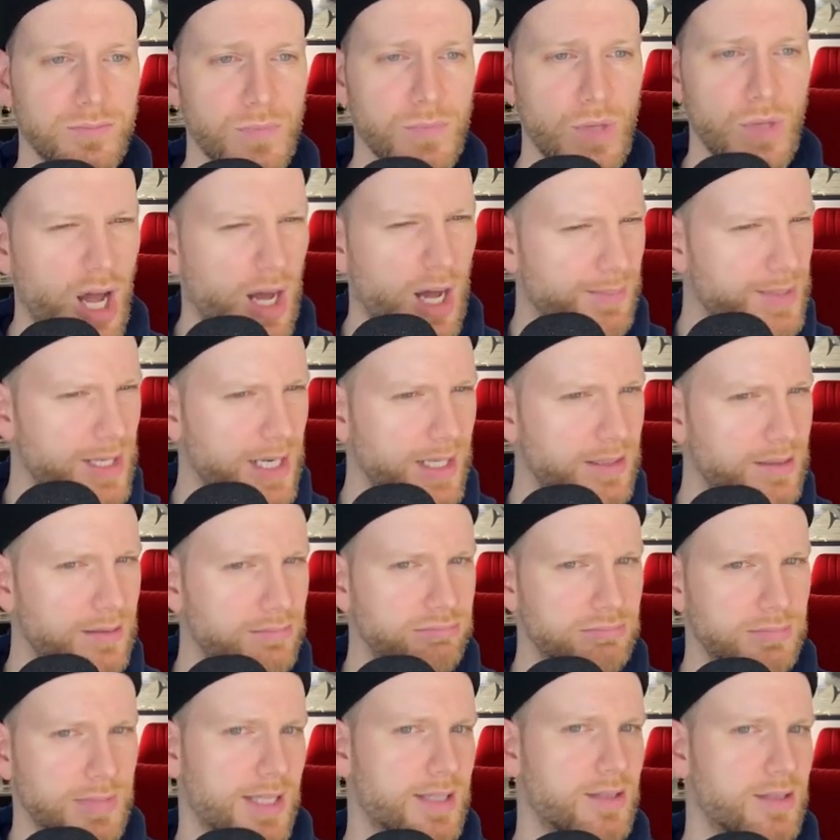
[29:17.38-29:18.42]
object.
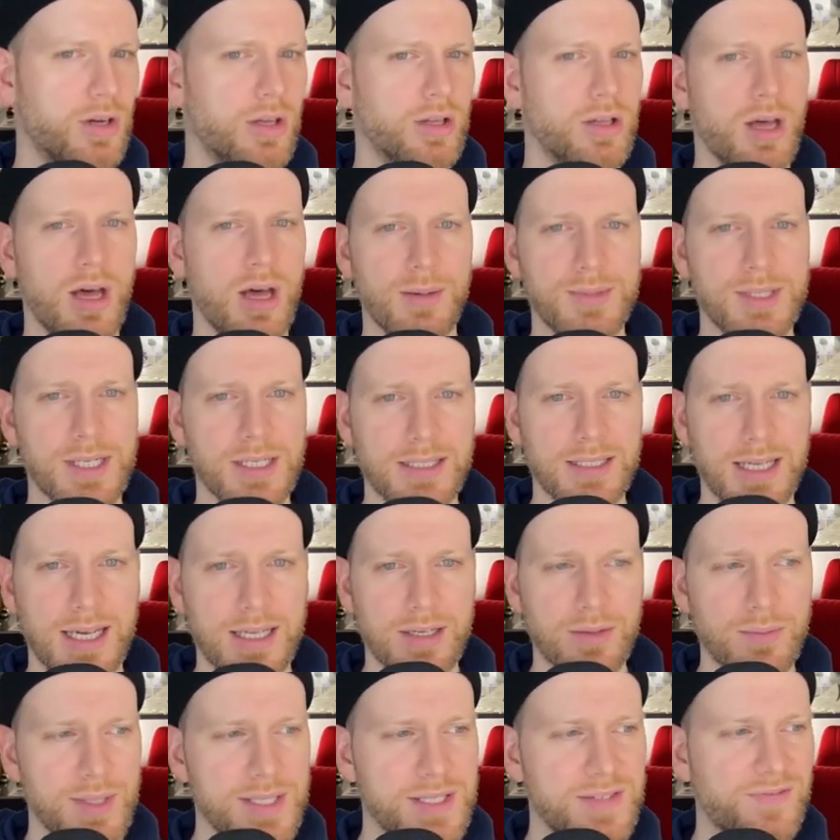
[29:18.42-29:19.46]
Let's call it object, yeah.
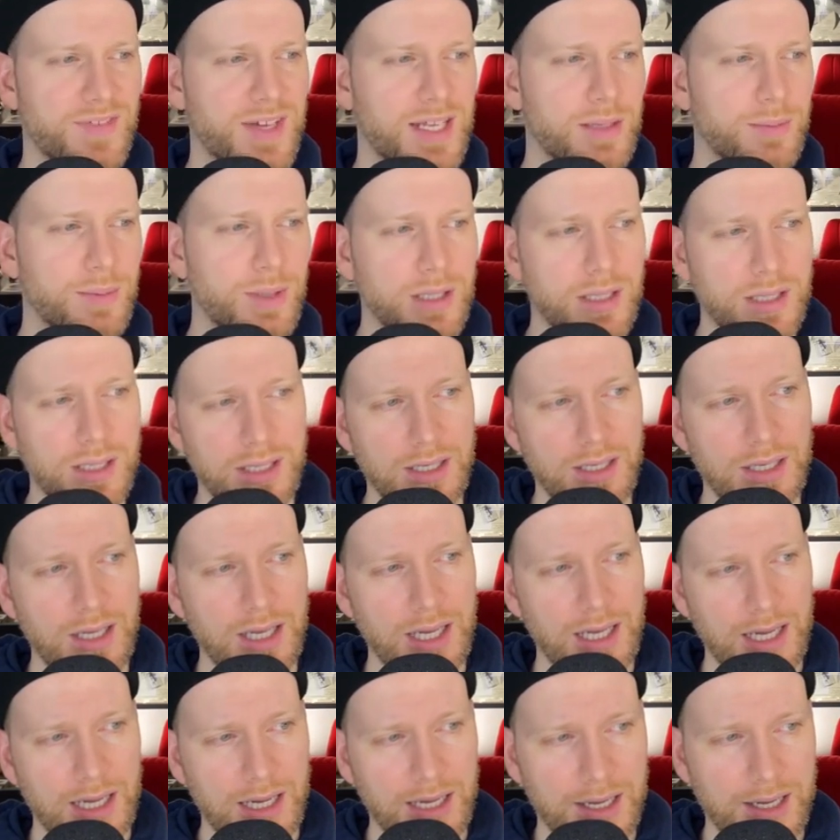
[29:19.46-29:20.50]
And it was available
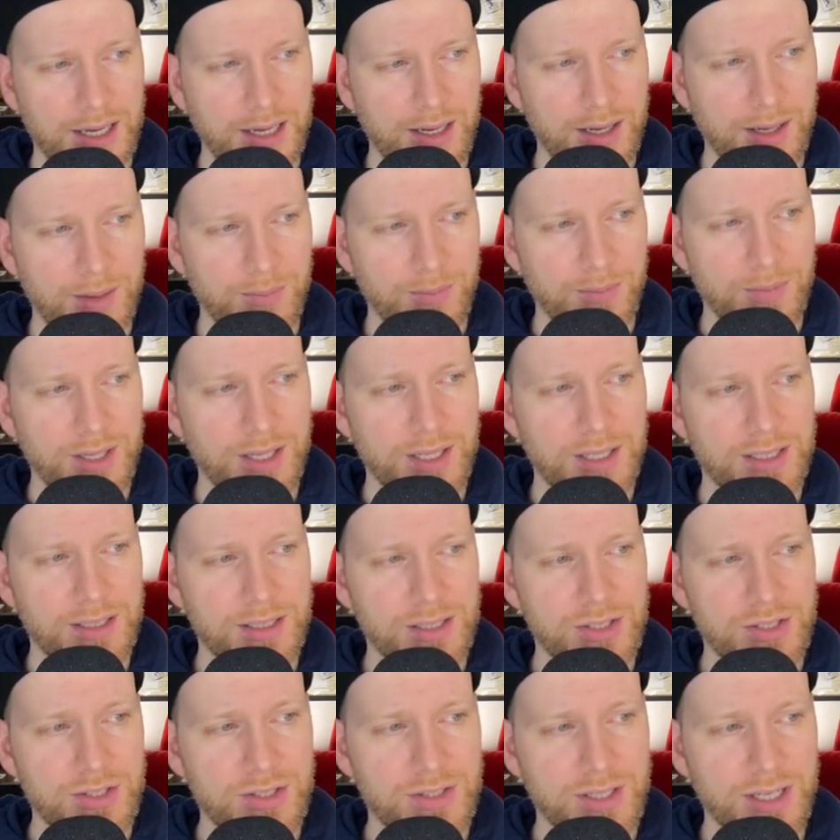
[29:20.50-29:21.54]
um, in
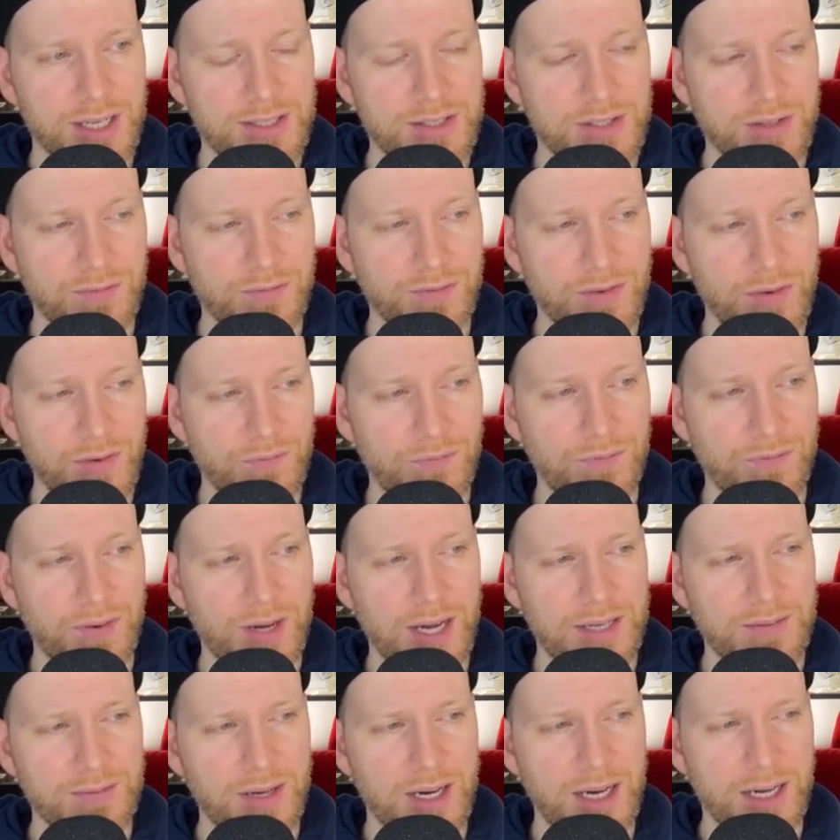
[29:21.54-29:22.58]
edition size of
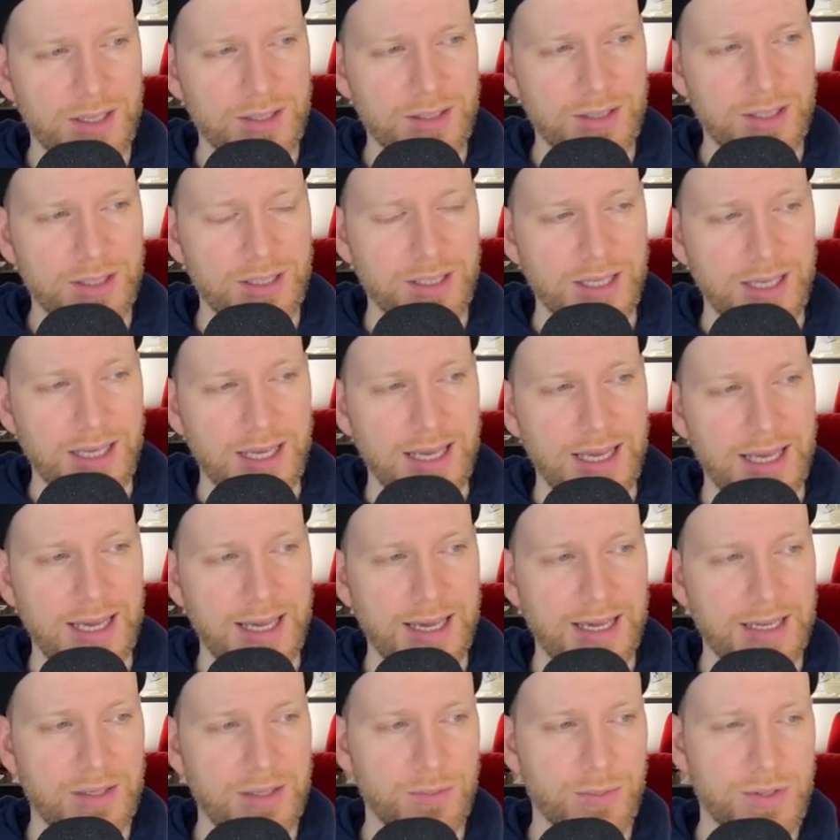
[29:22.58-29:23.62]
five hundred,
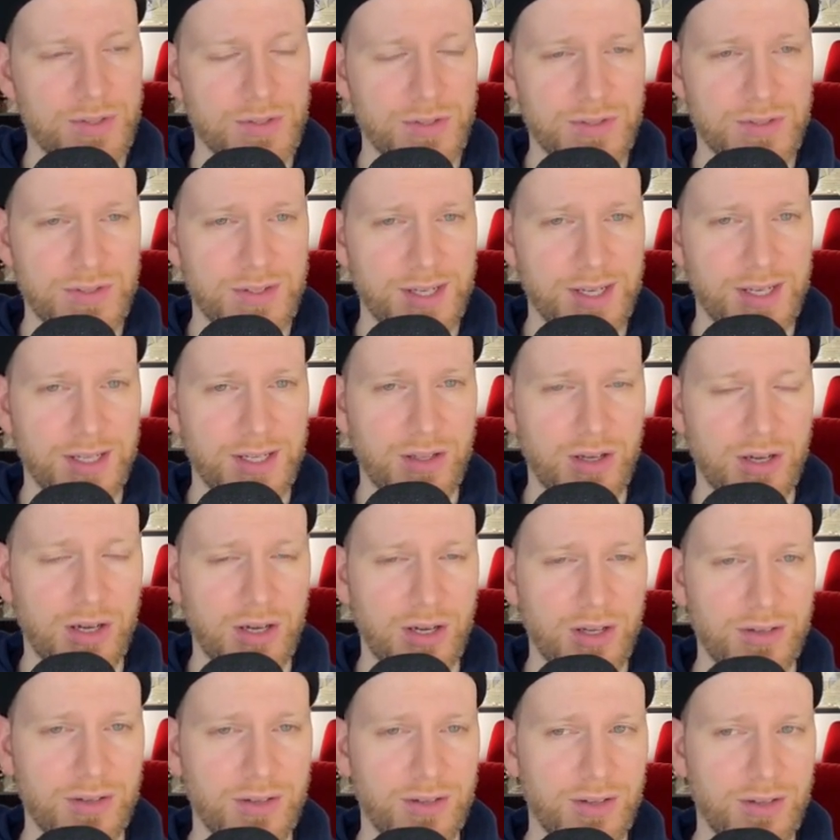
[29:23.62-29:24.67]
and it was on sale
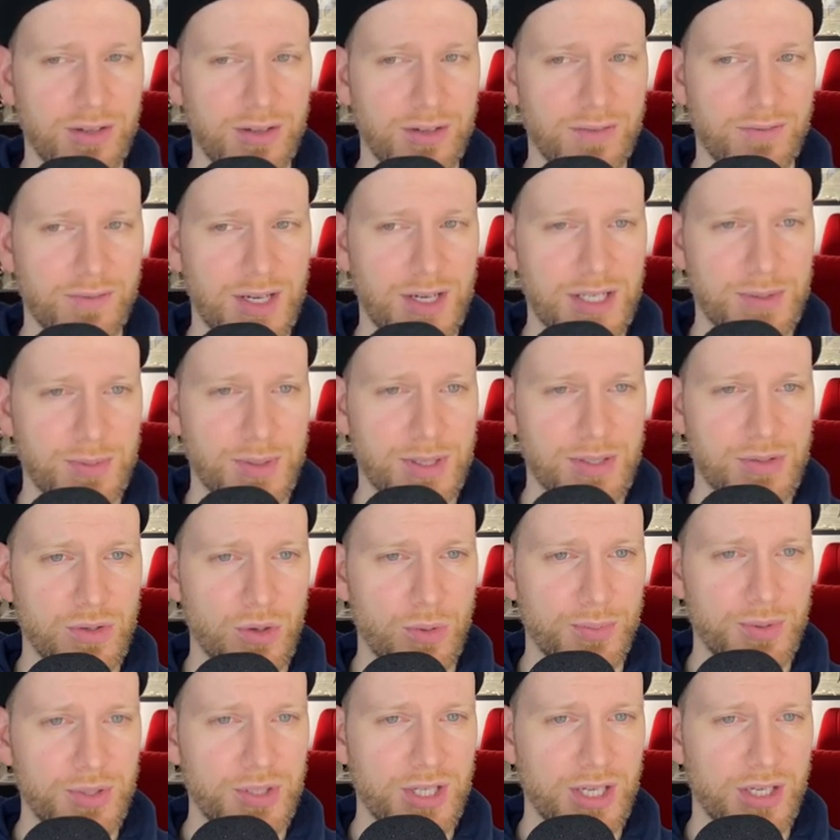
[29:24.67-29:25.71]
on the Vice Press
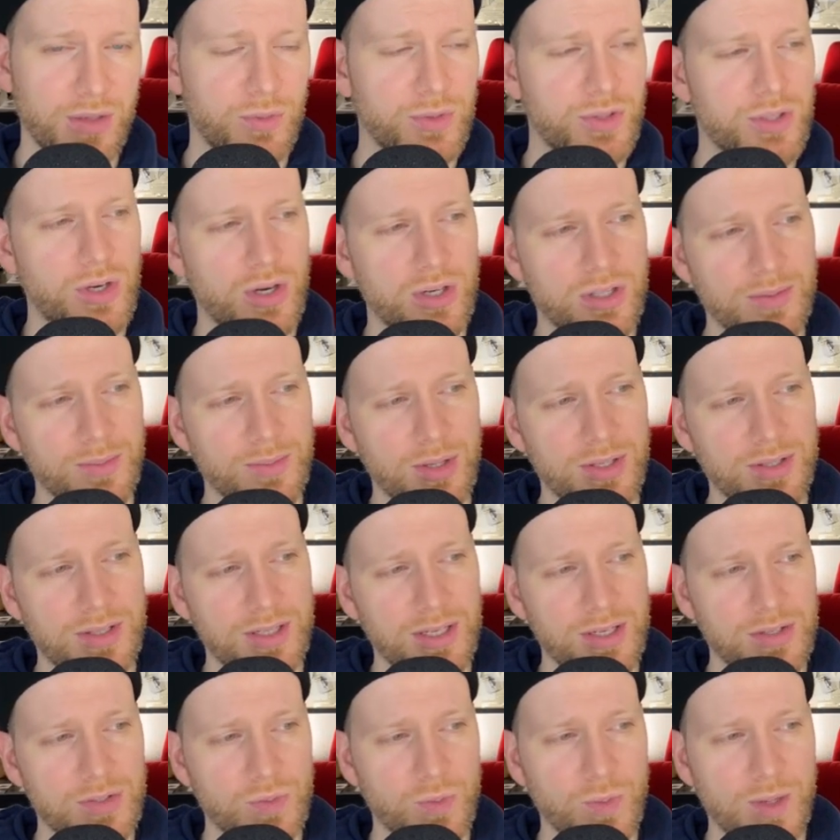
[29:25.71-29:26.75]
Open channel. We talked about it
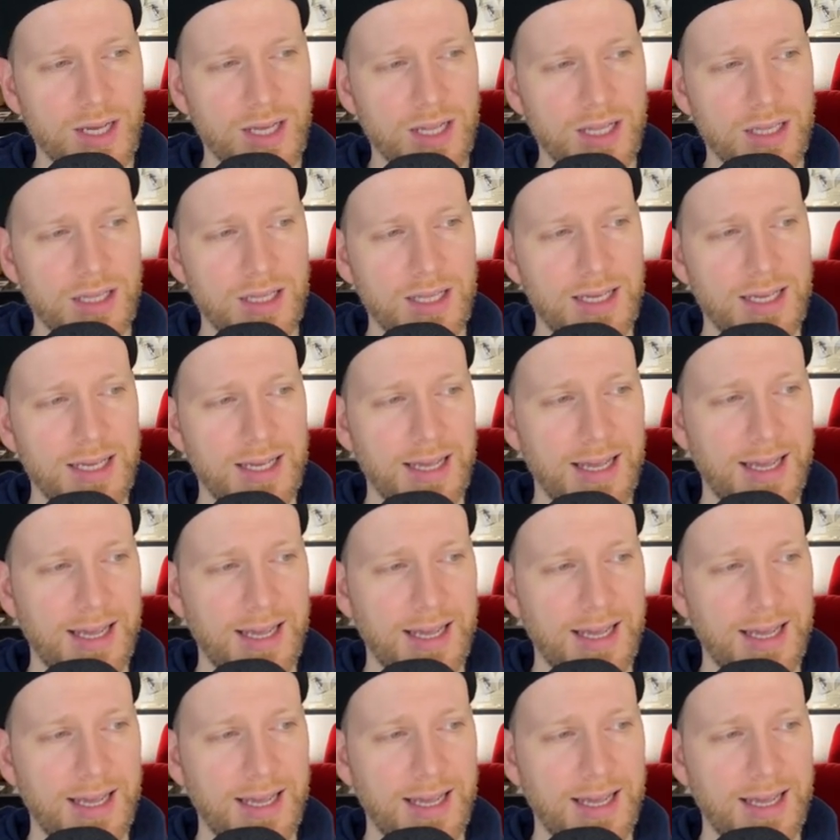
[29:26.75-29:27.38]
there as well.